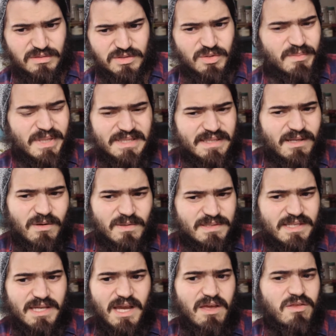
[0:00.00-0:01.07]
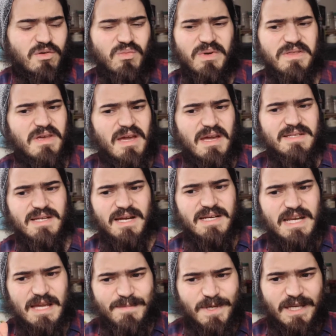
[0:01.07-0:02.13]
So mix that all together with
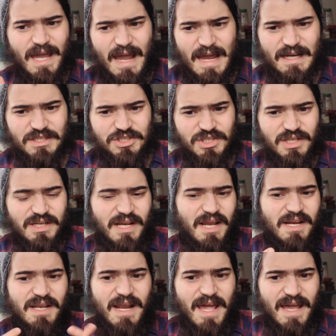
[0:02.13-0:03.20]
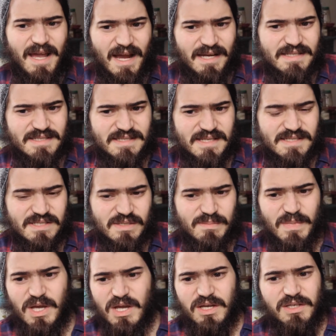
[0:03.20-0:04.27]
dynamic action and an AI
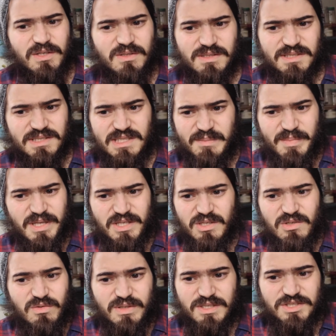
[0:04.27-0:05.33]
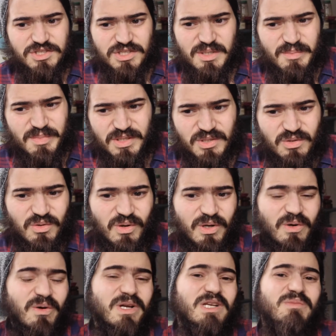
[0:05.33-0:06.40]
system, your CPU and GPU
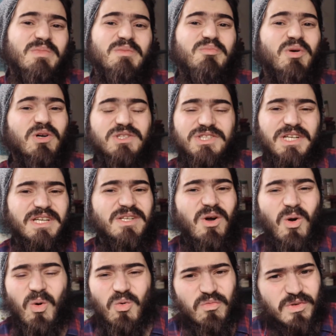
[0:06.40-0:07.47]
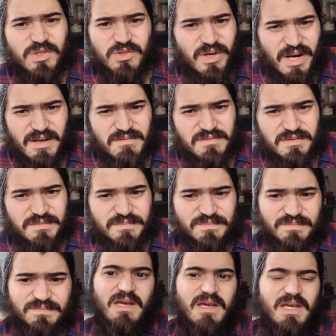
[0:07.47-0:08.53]
are going to be pushing into overdrive.
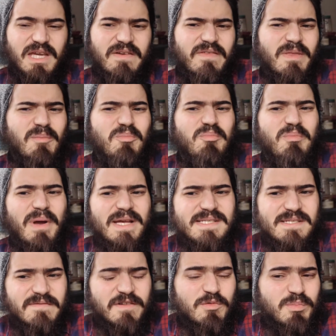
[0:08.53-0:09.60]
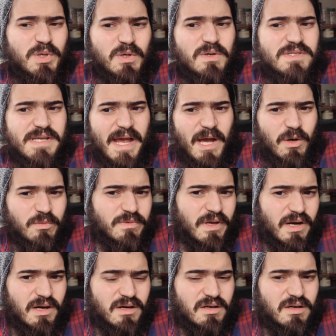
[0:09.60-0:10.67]
Even the best of computers out
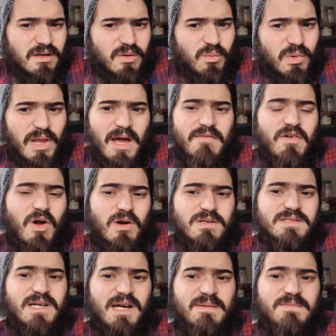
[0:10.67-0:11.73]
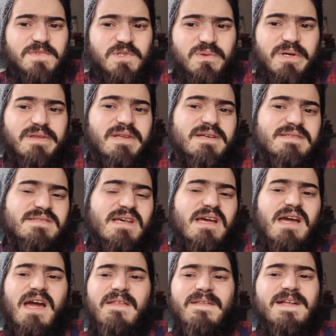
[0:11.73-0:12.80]
there will have a hard time doing this,
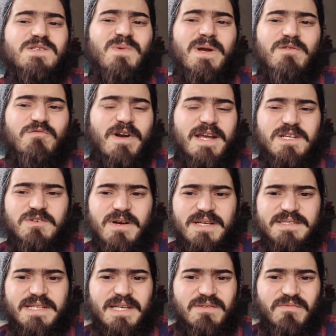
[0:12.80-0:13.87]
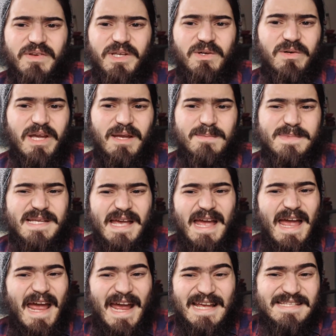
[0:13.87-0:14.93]
and that's why ray tracing in video games
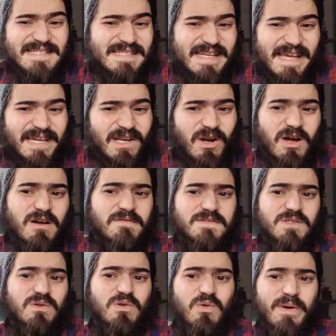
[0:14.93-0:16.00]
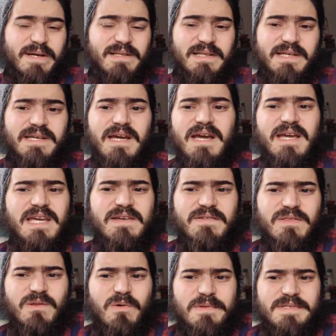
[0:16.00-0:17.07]
hasn't taken off so quickly,
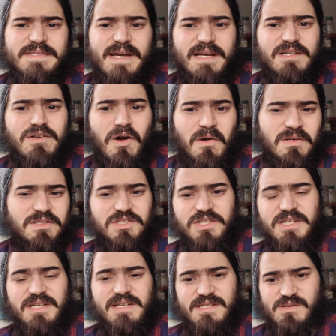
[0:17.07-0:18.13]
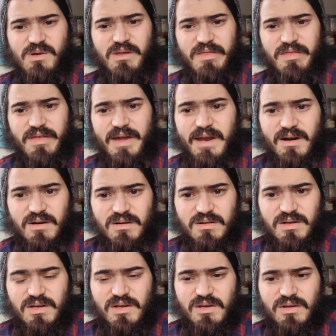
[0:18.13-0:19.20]
even though the technology is all there.
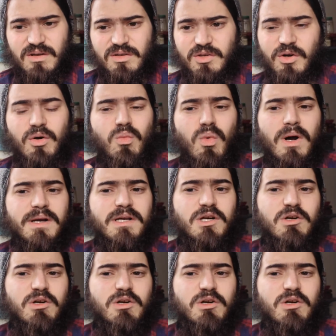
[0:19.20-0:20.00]
You don't want to